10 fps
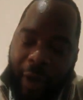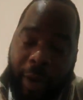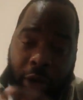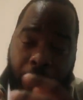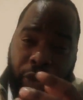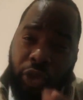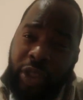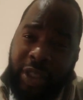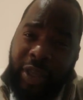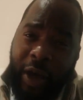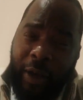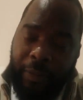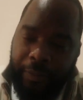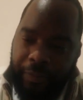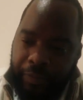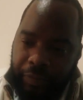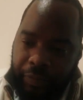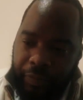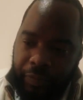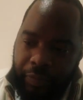where the opportunities are.
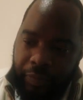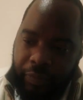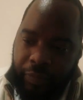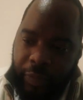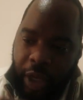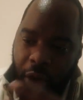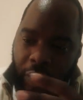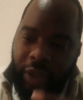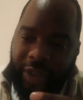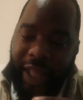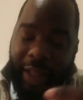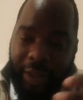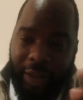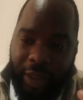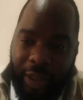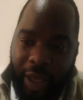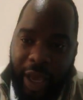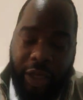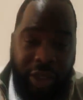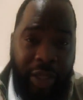Understand the
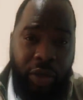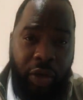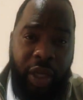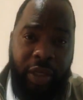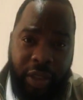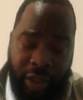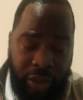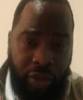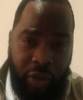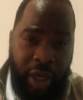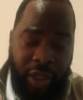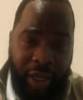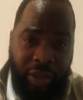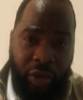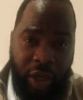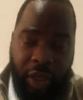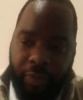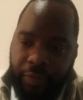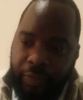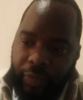age that you're in, the digital age that you're in.
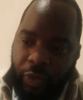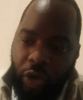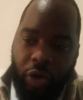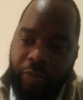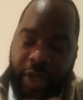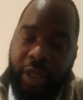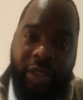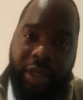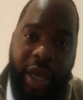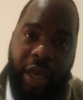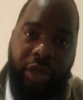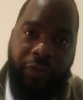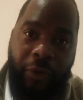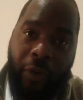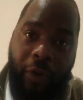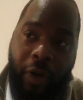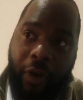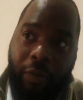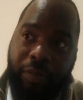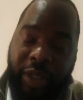You're going to be in this age for
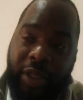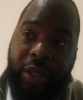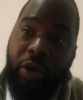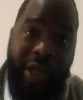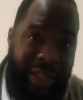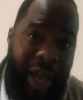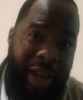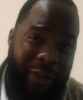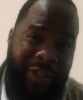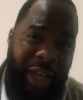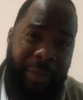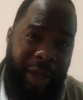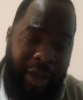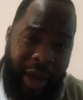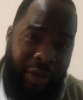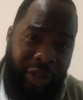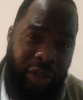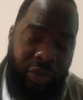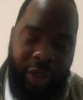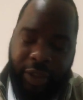basically your entire lifetime. I can
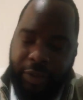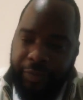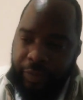guarantee you that.